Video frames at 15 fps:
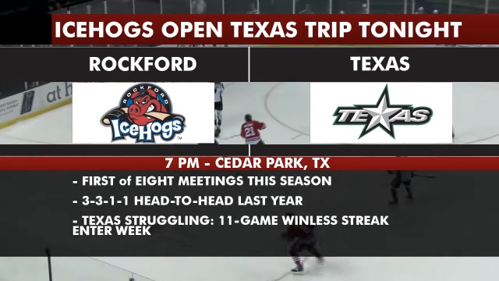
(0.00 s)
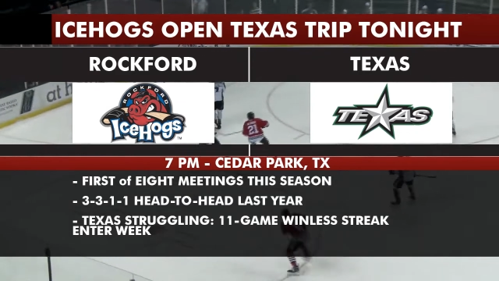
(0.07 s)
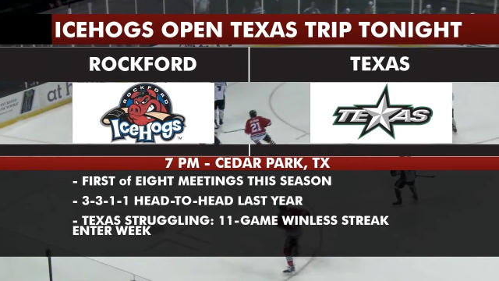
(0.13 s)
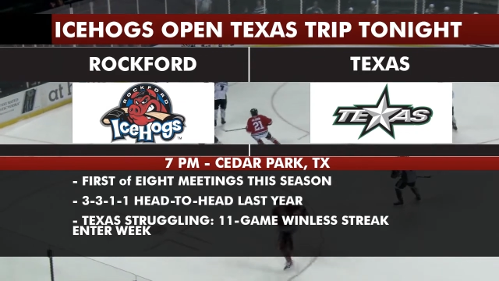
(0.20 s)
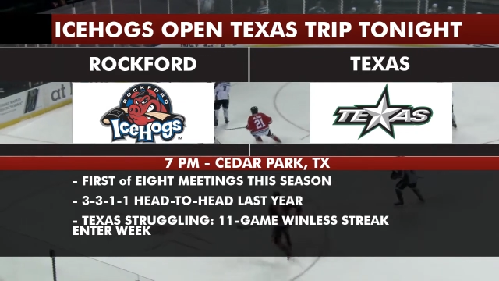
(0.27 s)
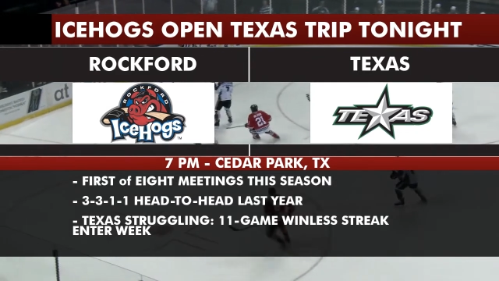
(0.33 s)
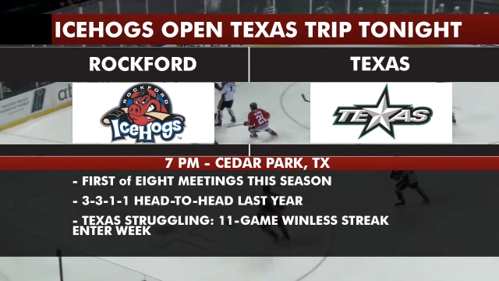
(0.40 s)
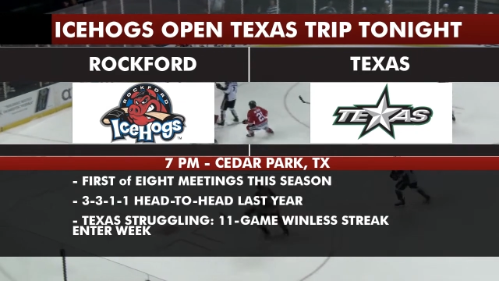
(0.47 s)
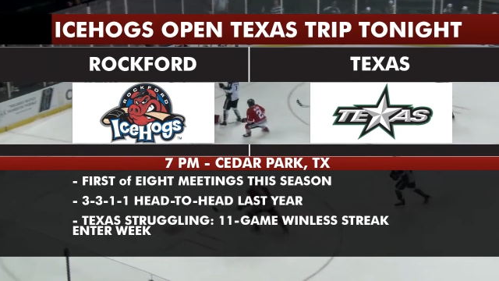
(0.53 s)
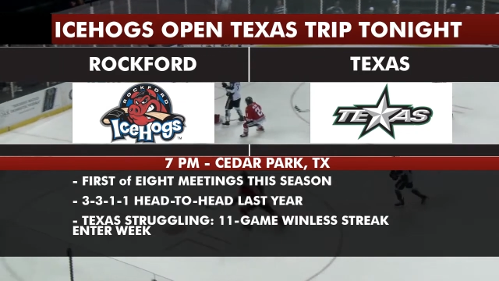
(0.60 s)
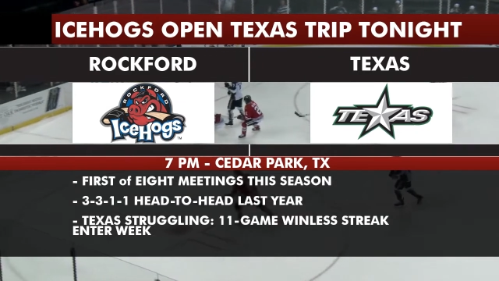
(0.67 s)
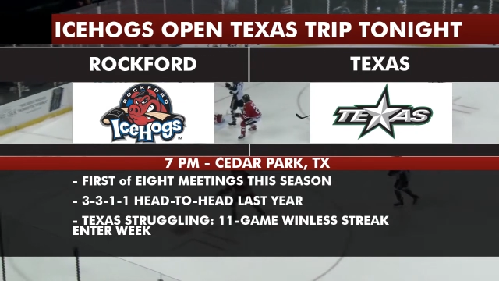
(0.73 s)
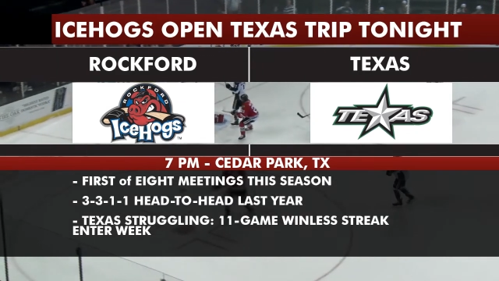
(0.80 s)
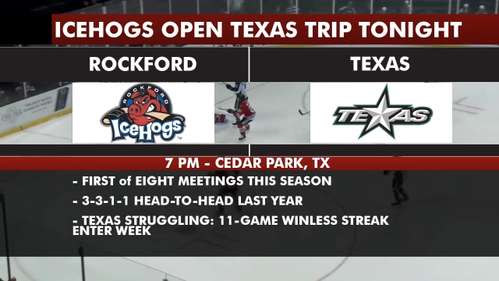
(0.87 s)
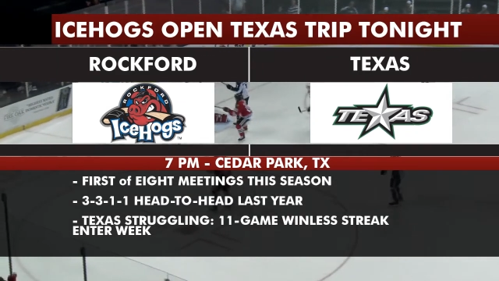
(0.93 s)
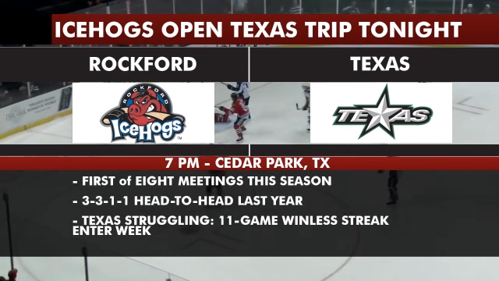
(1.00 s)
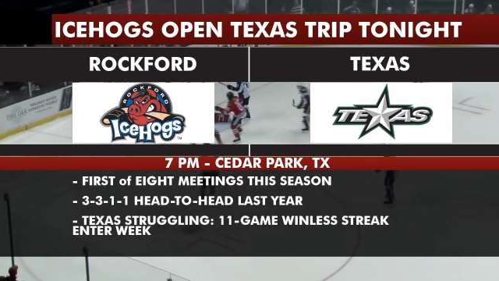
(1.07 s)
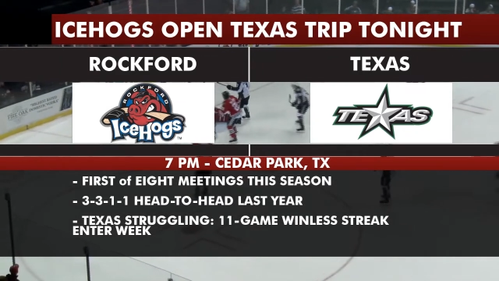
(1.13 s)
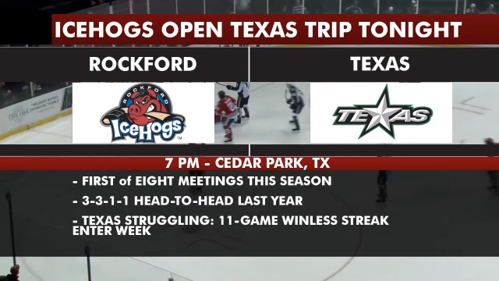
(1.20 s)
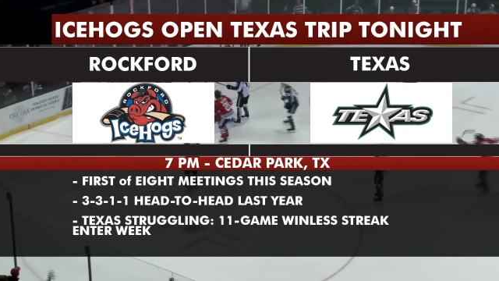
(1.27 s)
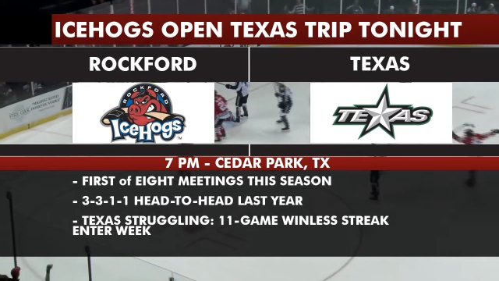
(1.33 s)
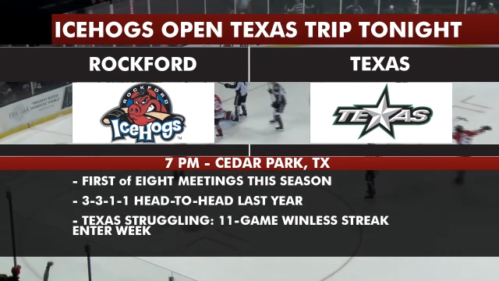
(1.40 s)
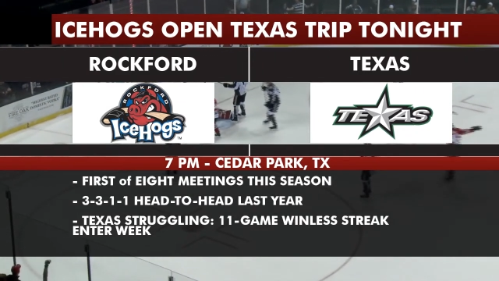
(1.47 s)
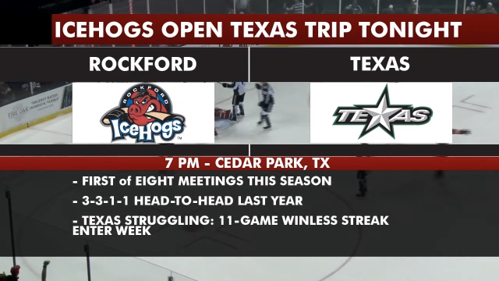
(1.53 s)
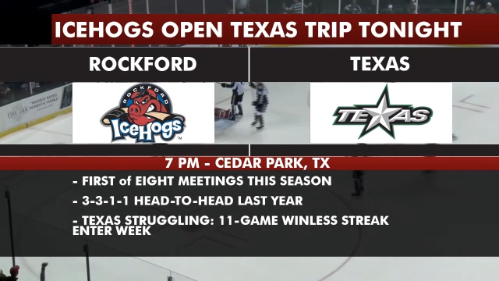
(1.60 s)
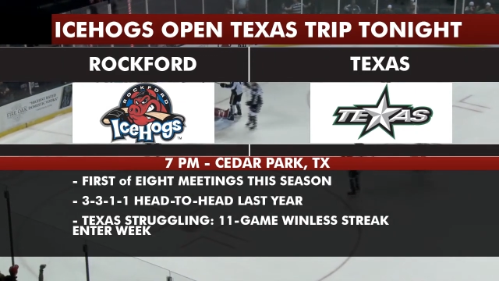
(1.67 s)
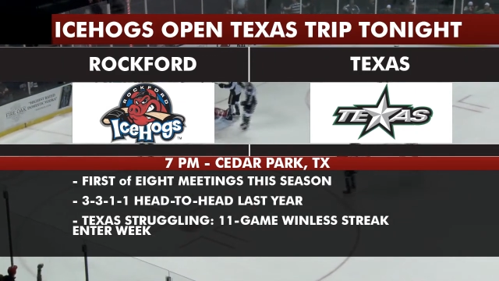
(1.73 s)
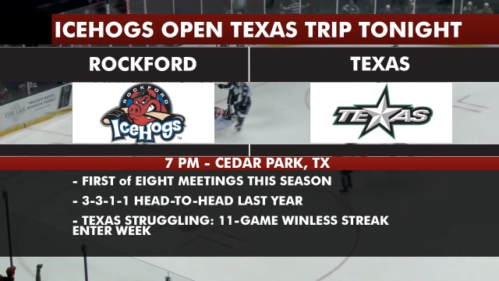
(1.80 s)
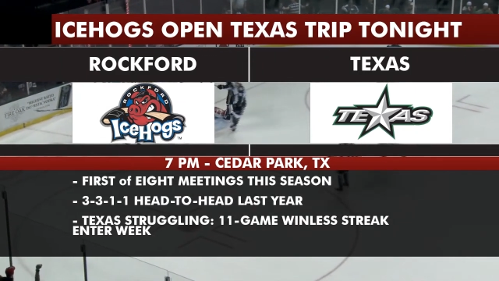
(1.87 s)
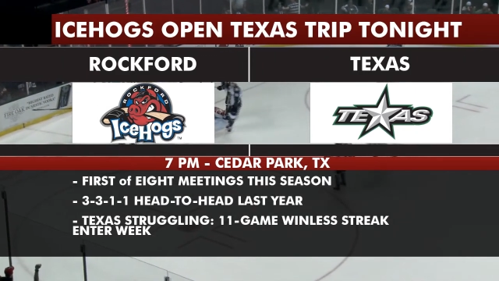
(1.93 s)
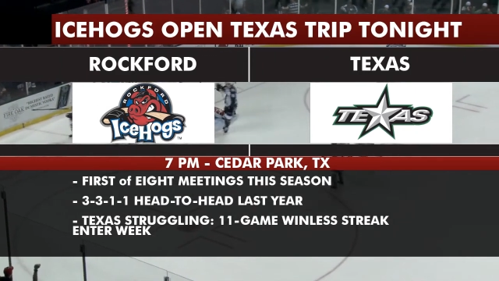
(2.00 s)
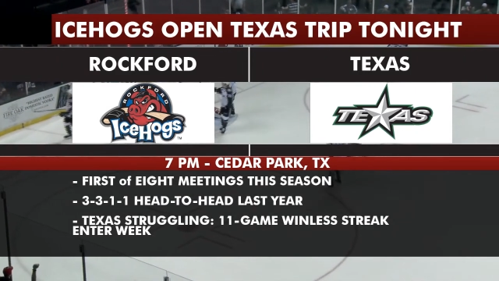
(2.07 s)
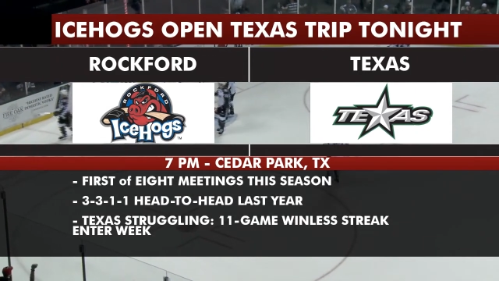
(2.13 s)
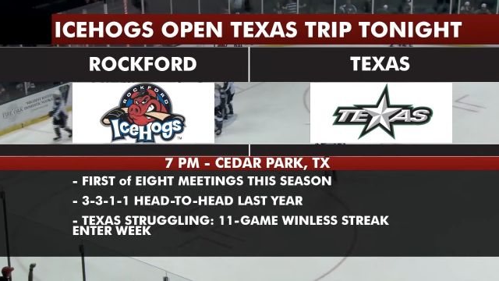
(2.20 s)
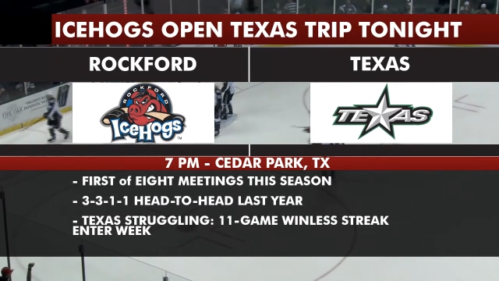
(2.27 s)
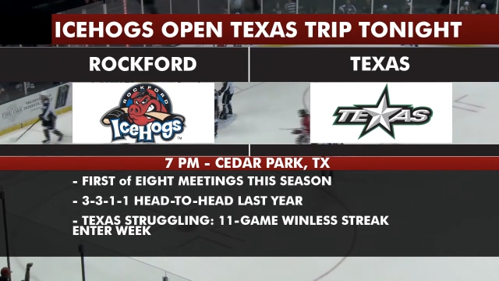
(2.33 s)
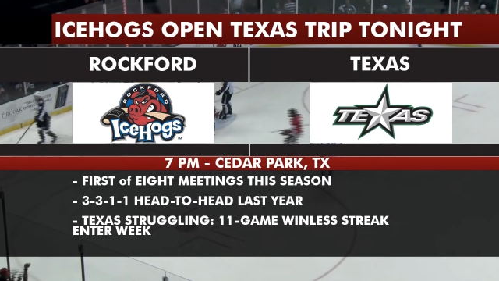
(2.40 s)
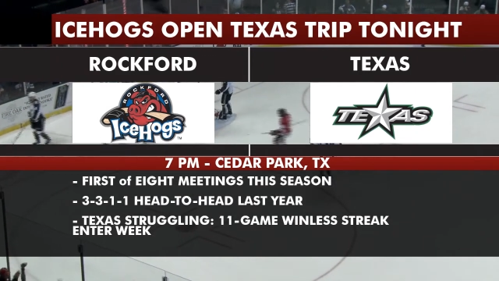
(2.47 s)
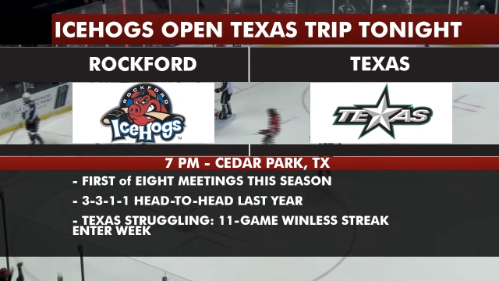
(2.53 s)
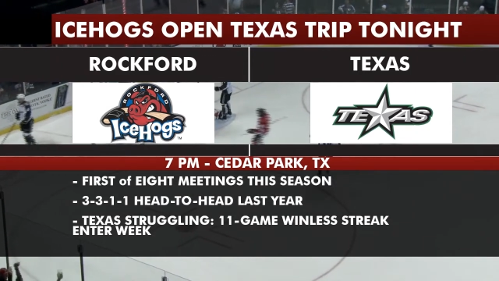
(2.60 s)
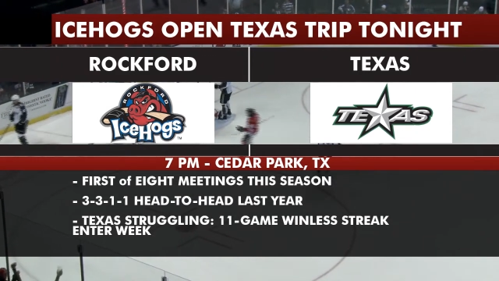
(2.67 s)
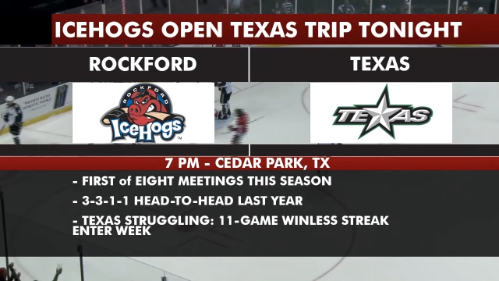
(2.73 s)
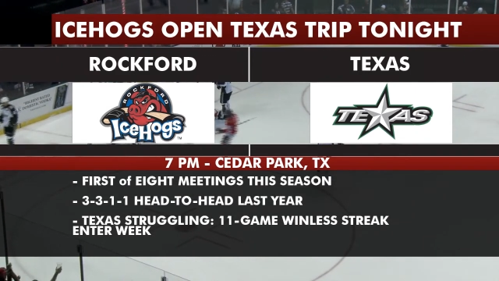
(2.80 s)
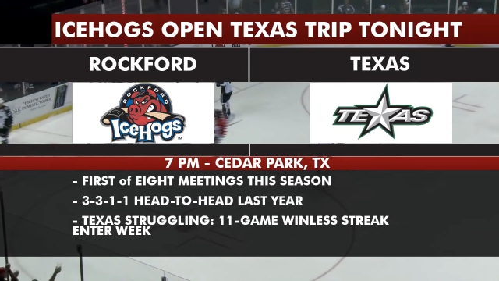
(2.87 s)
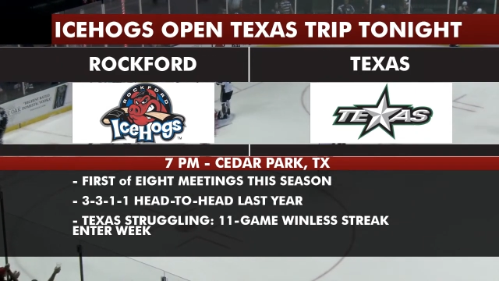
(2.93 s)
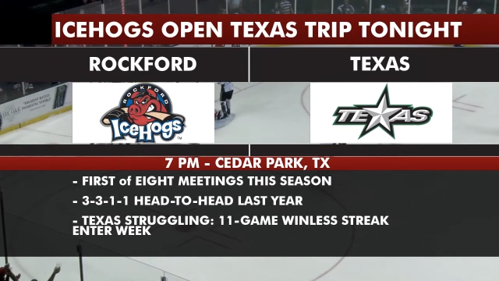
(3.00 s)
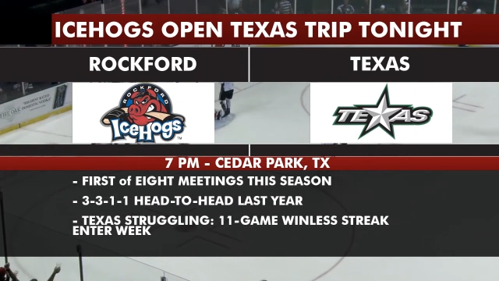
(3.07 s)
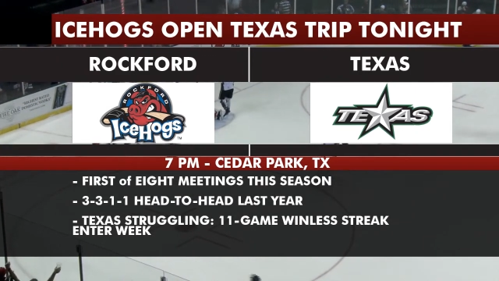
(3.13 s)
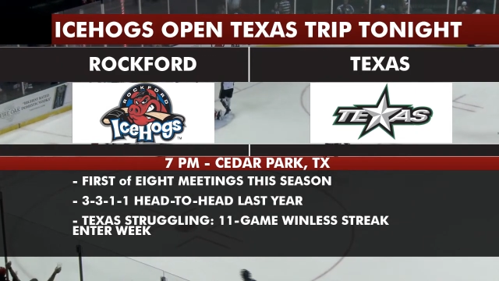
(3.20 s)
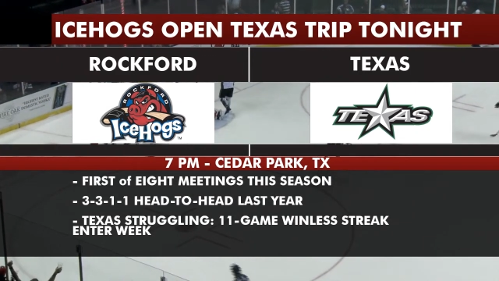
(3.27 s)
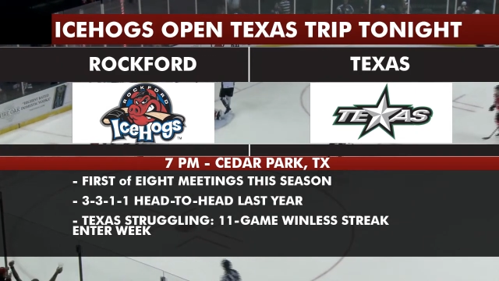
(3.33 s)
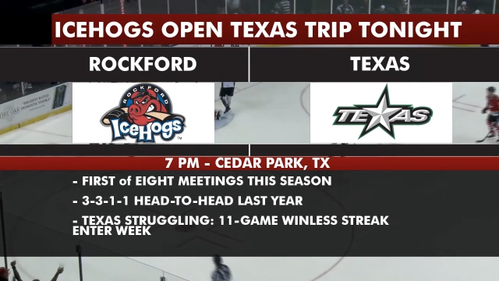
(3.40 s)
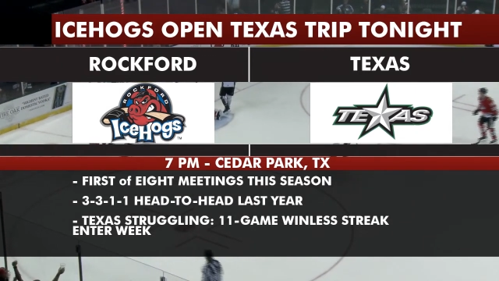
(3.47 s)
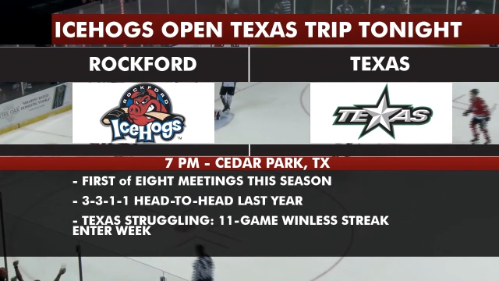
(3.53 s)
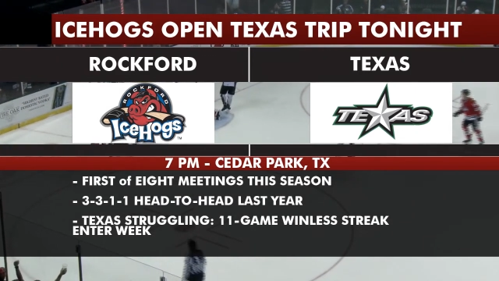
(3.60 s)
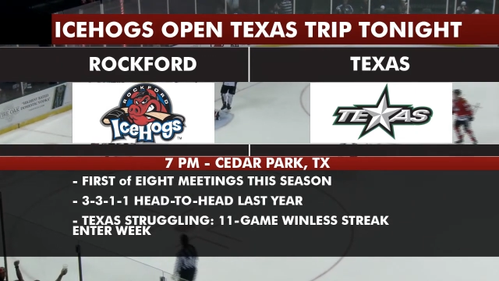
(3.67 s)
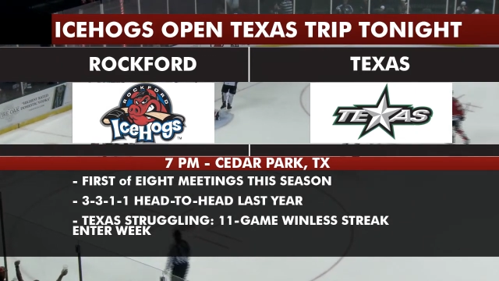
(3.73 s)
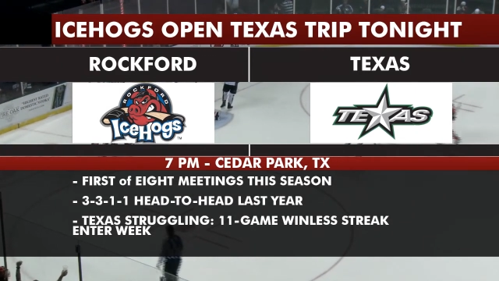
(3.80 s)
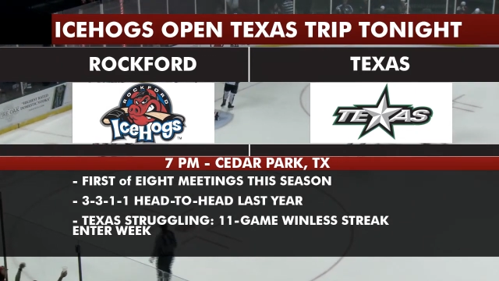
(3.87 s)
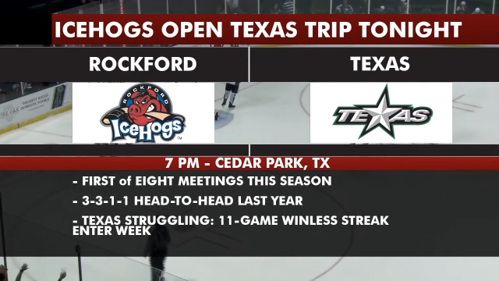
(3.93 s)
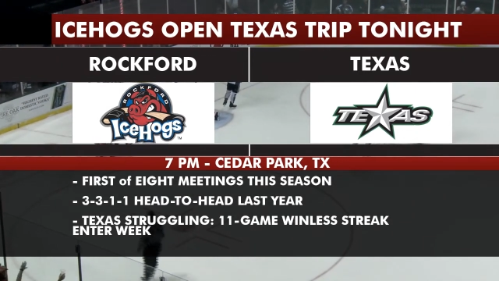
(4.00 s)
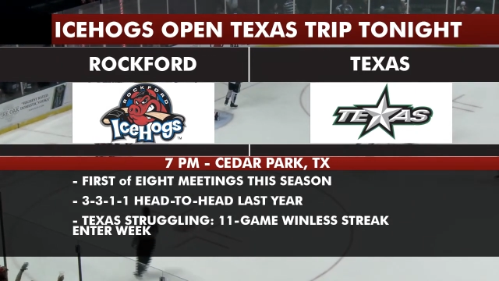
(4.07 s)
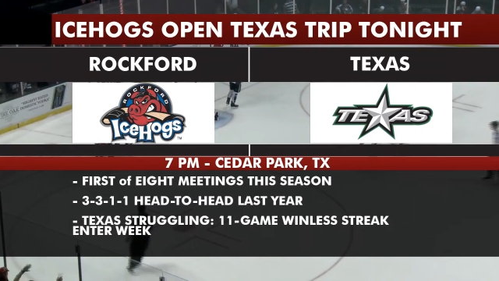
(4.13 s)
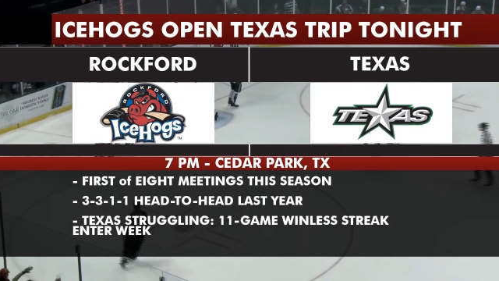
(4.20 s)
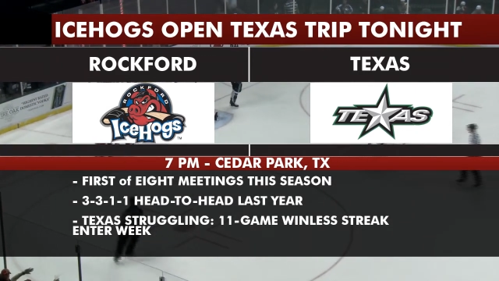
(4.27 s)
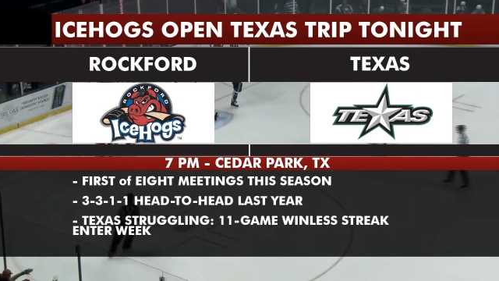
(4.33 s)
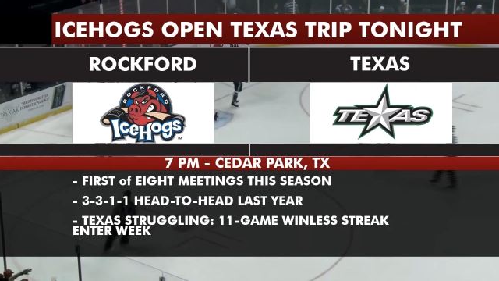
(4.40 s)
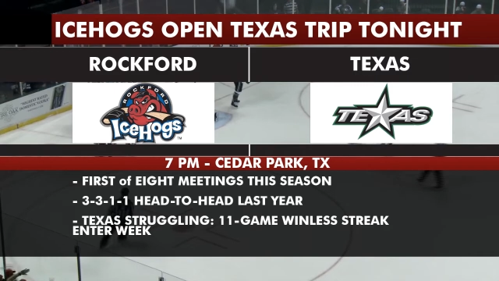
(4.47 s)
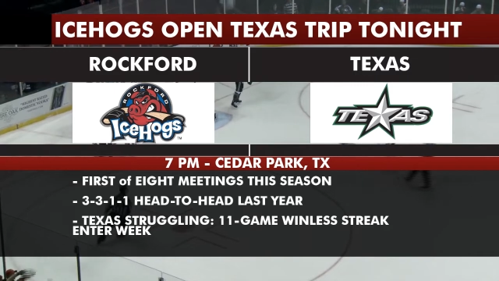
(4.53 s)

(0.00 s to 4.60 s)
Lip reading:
[unreadable: no face in view]